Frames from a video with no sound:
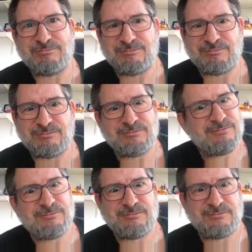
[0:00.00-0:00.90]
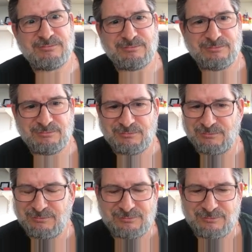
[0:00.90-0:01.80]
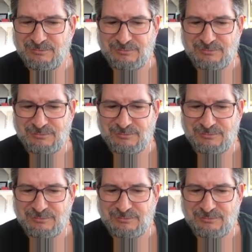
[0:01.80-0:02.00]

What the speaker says: [no speech]